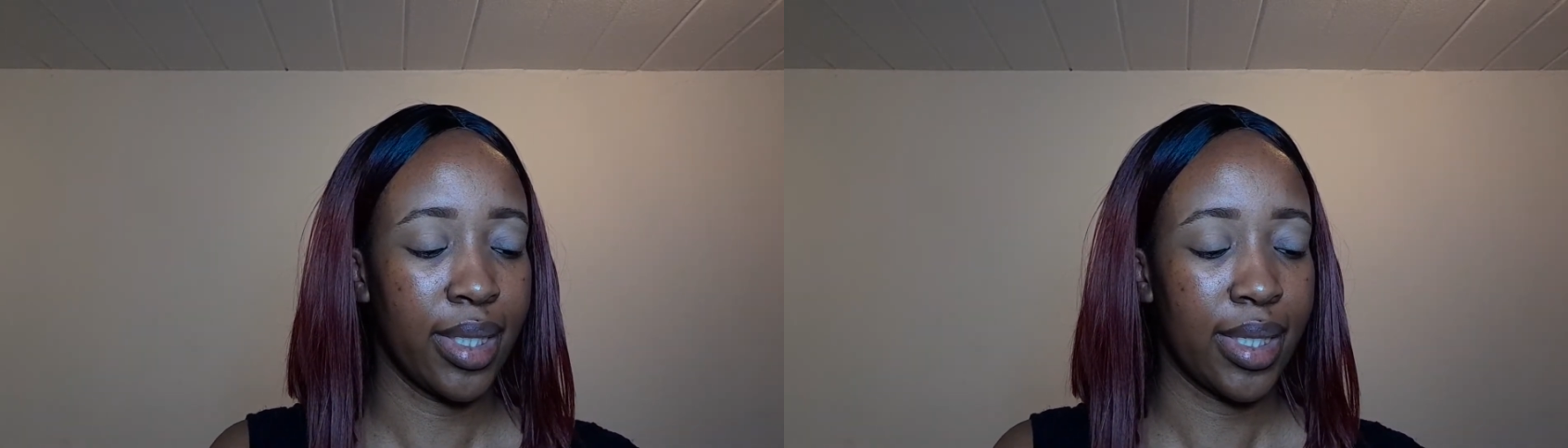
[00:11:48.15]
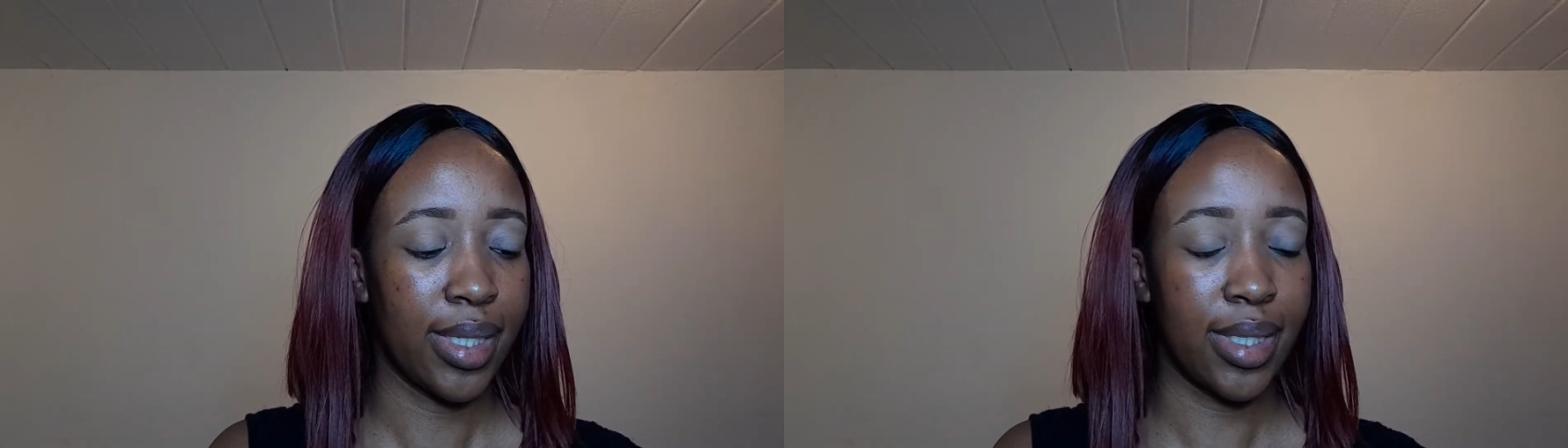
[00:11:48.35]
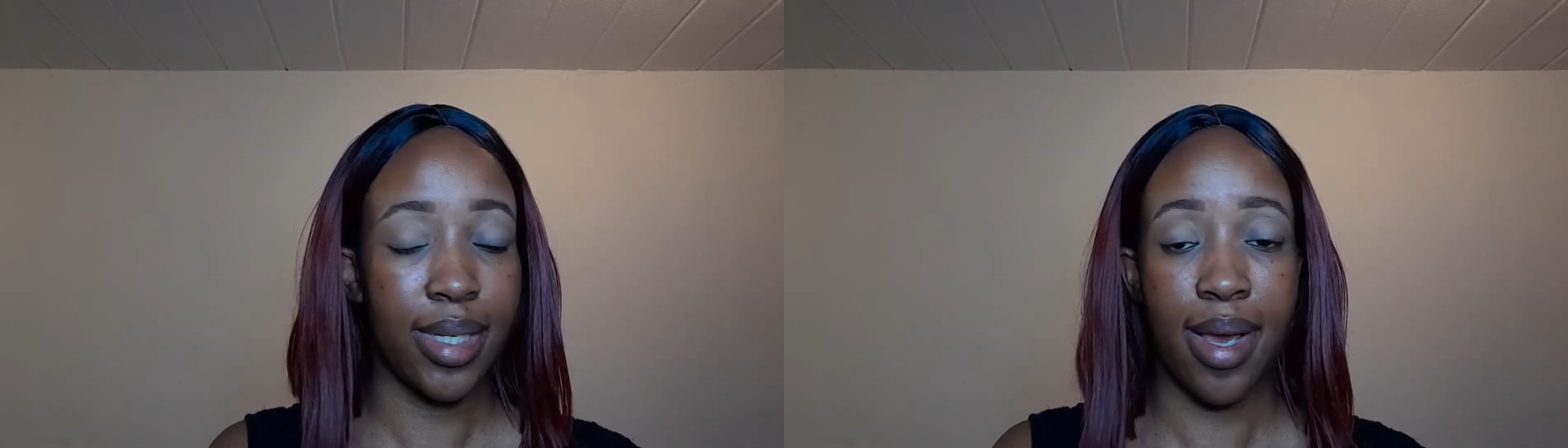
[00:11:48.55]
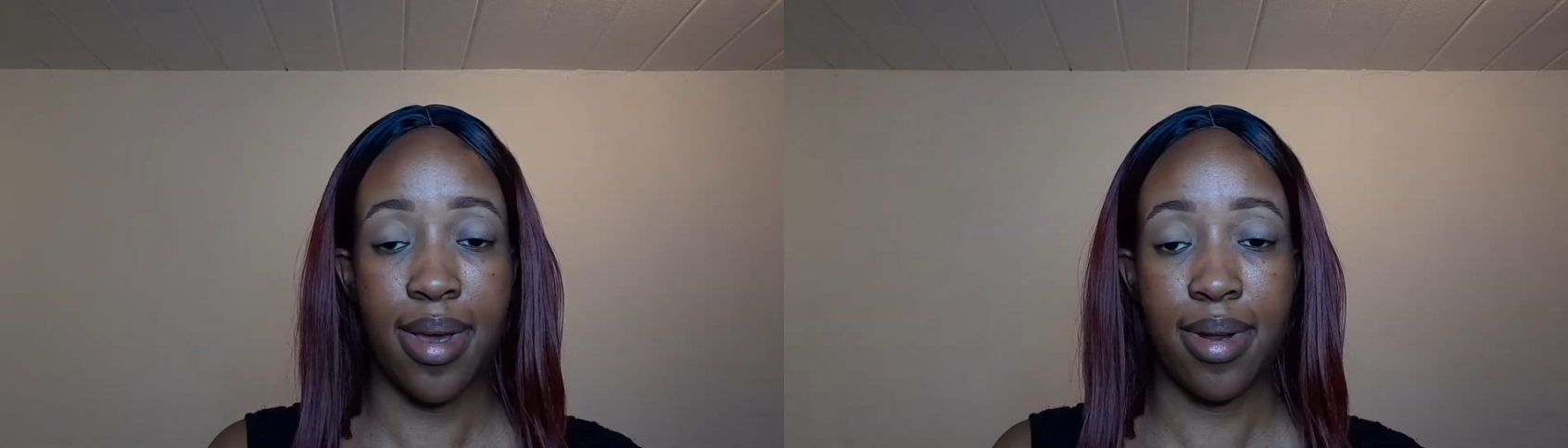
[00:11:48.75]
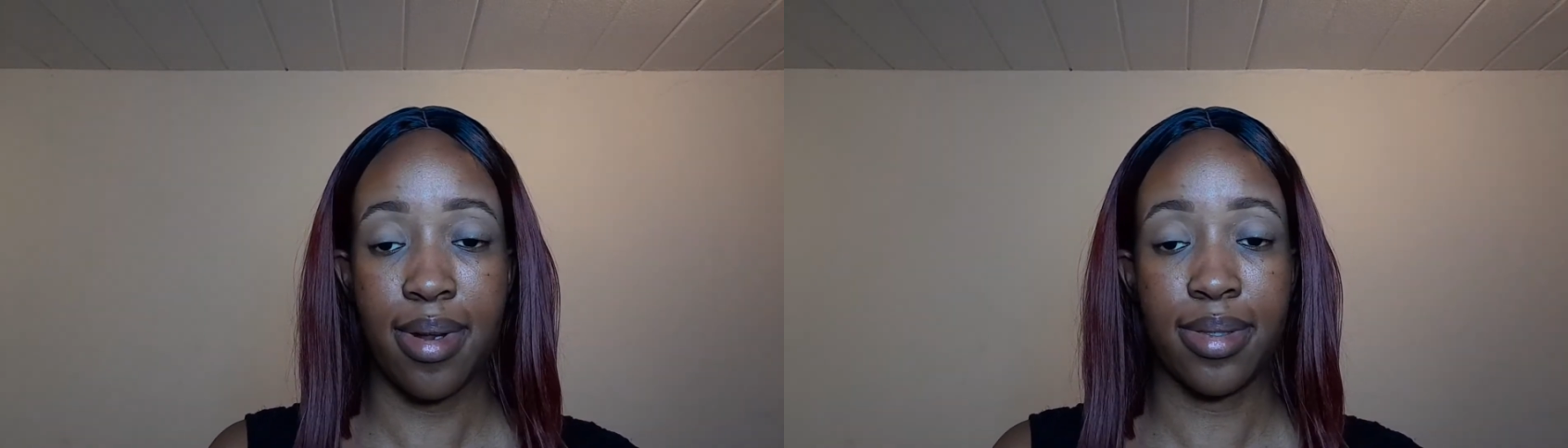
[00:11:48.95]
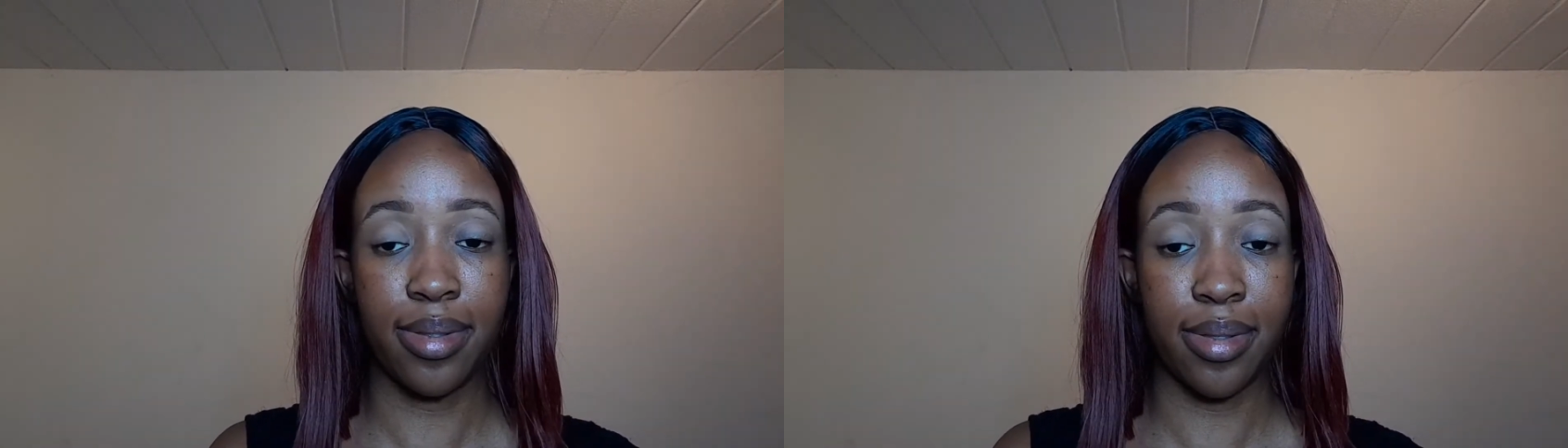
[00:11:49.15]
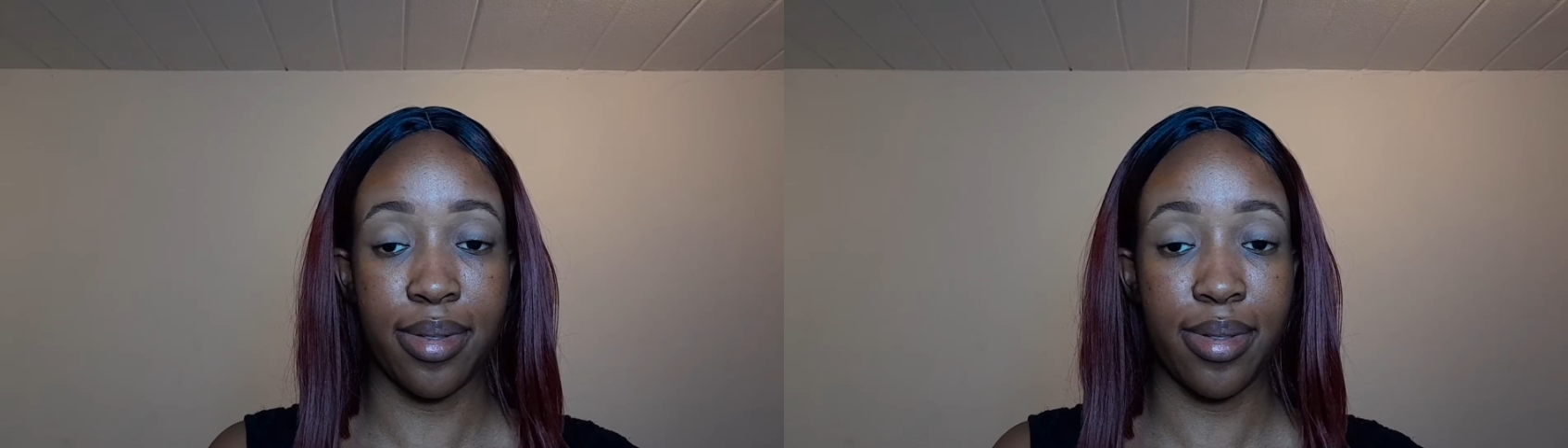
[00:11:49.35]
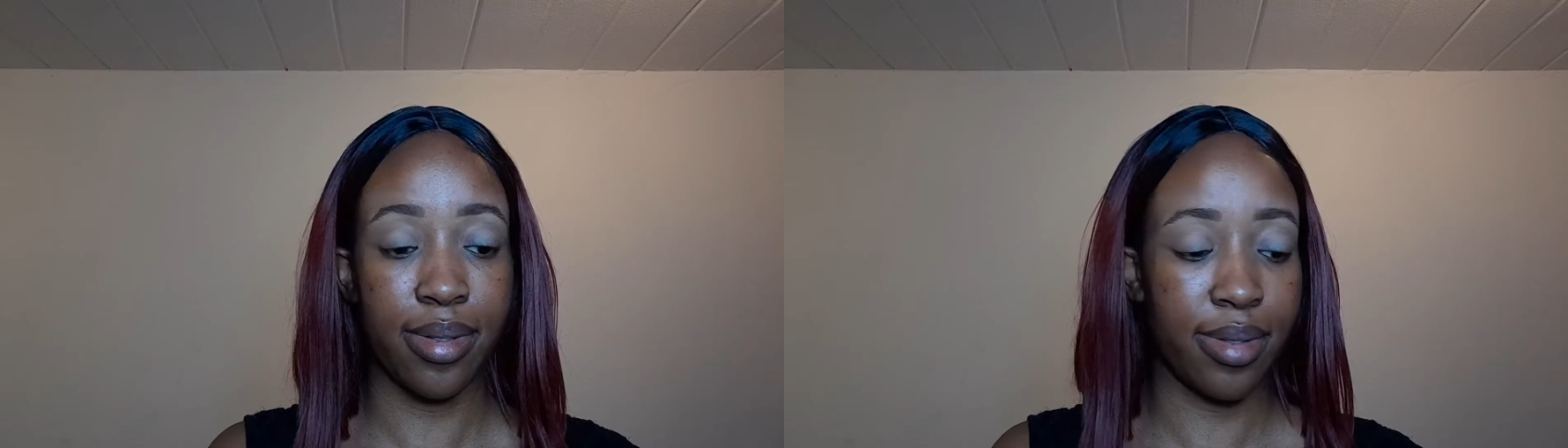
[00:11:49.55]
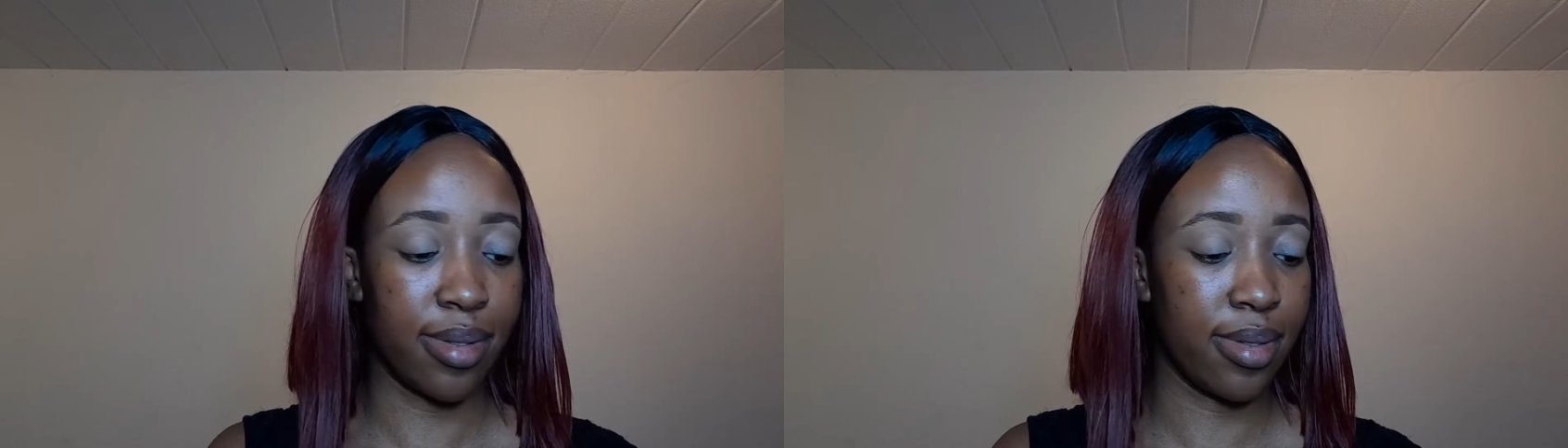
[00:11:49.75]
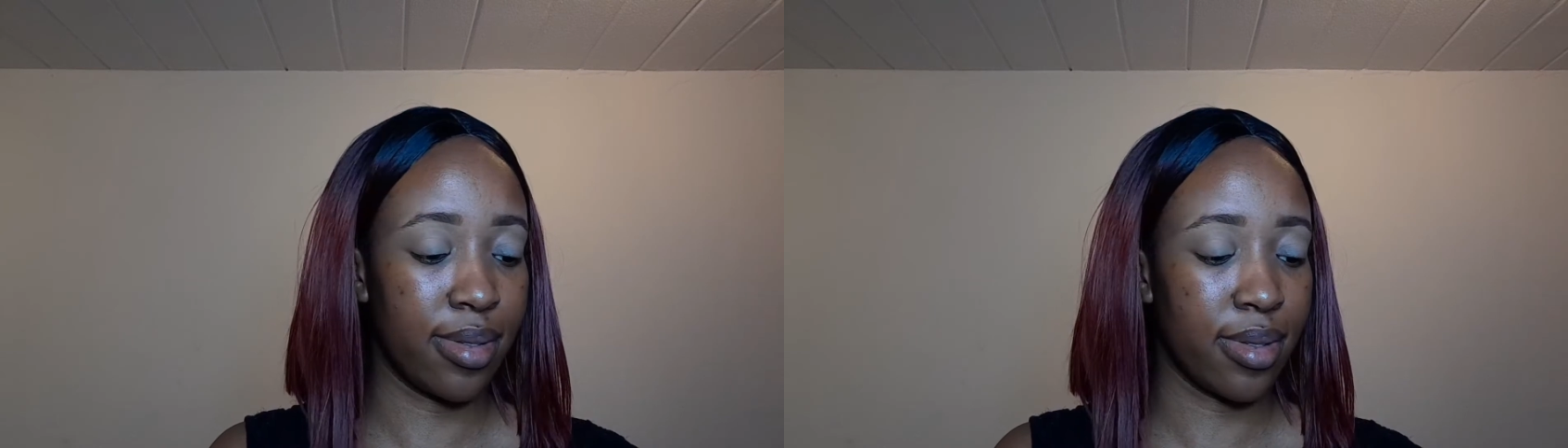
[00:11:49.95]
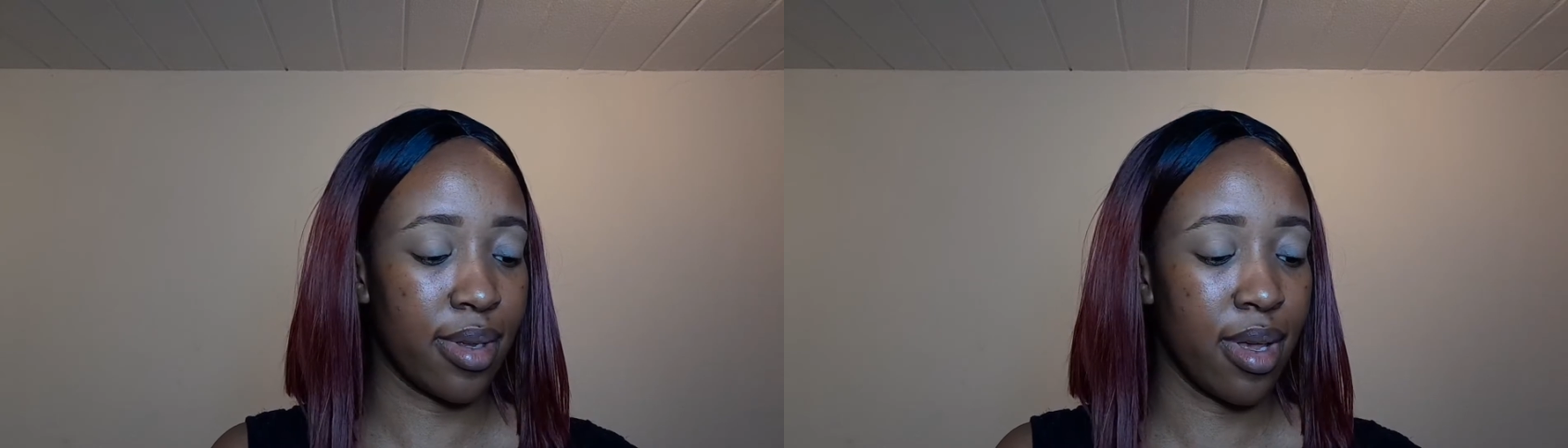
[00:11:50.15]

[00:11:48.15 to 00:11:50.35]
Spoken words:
Senior analyst it is.